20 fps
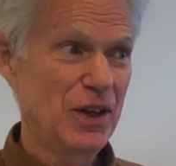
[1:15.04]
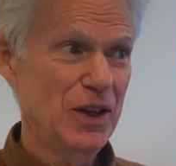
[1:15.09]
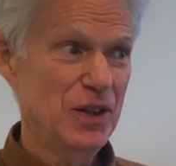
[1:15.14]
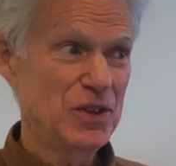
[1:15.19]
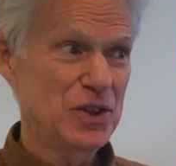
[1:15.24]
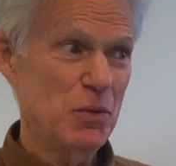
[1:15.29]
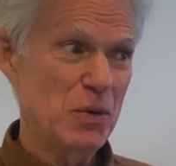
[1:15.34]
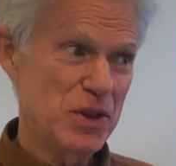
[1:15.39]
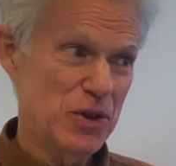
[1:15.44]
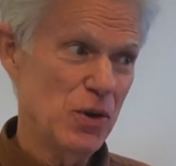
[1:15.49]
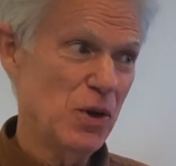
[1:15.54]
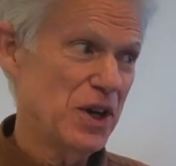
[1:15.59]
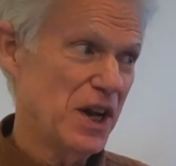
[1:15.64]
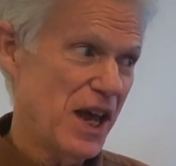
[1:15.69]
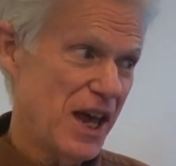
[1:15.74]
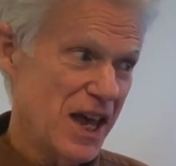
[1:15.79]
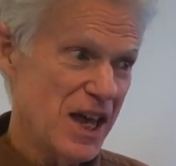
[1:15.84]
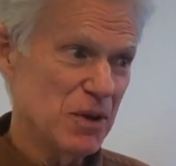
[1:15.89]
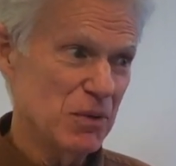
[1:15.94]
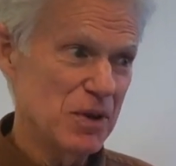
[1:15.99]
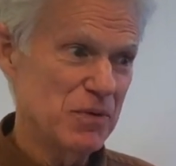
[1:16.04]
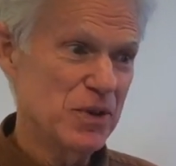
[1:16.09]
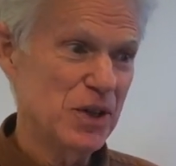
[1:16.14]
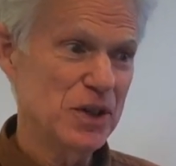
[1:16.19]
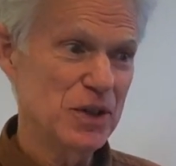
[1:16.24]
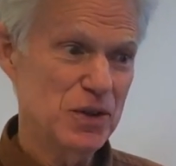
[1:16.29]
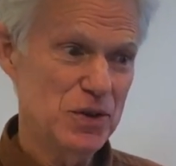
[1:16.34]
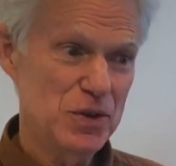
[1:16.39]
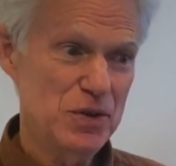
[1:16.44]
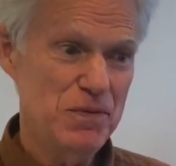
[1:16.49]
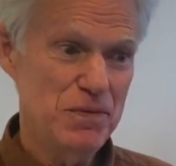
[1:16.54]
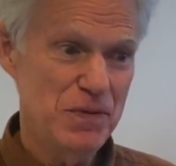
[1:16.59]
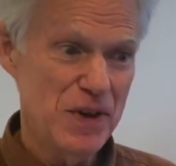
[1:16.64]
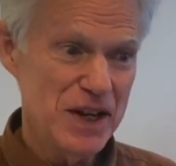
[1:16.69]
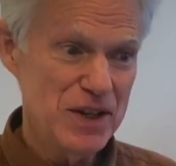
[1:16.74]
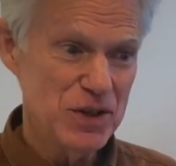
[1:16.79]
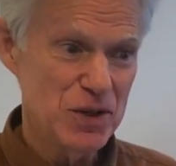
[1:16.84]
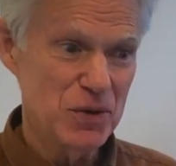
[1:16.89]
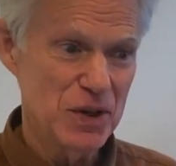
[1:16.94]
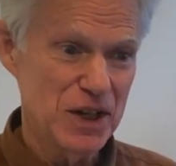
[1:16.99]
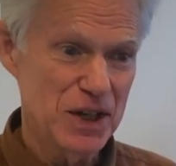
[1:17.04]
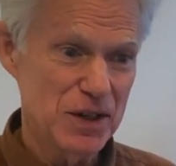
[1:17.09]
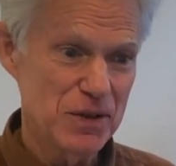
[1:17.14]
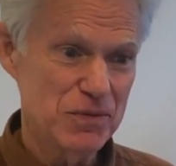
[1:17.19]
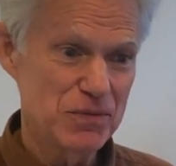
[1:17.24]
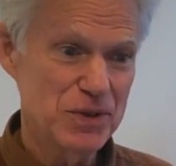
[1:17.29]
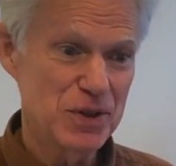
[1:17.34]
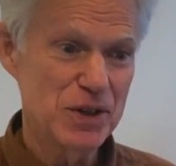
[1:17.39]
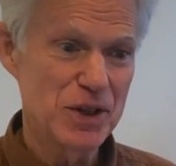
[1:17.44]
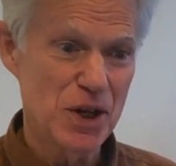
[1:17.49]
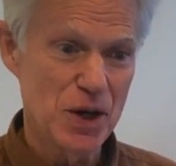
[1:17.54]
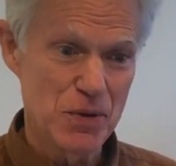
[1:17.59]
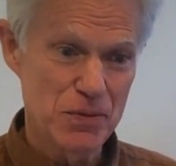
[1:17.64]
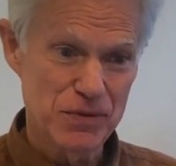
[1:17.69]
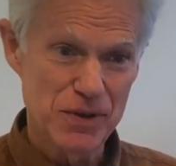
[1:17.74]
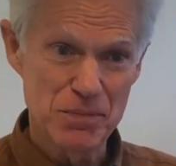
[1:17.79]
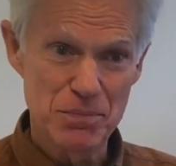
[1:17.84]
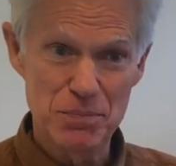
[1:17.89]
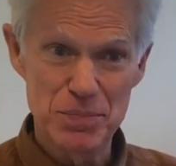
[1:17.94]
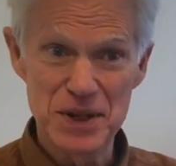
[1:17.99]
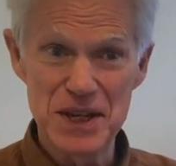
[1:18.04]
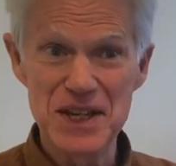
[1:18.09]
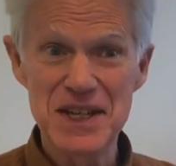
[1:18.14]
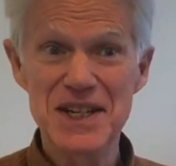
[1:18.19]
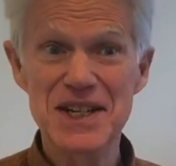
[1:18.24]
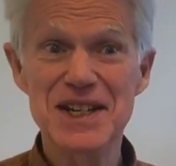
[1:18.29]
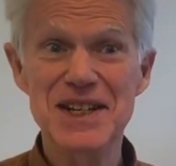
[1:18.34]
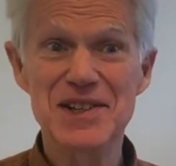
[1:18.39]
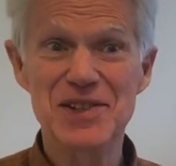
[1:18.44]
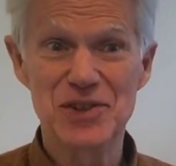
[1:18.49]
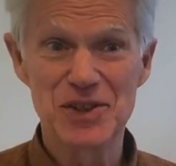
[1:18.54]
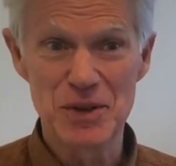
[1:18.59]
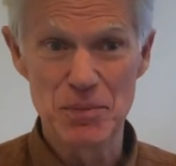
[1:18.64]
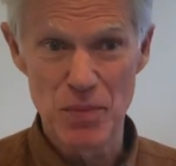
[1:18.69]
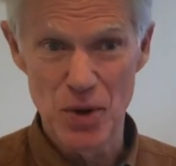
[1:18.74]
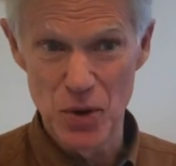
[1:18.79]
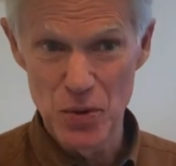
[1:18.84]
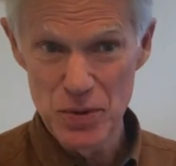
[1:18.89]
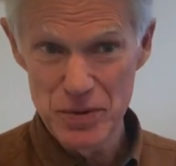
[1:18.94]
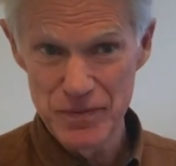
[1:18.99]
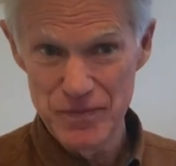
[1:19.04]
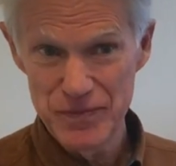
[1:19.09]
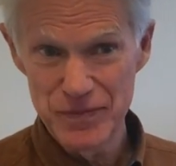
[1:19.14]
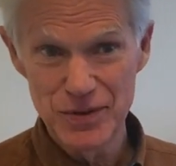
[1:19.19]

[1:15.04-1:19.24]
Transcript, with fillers: So we thought, hey, we've got a good venue here to go from pianissimo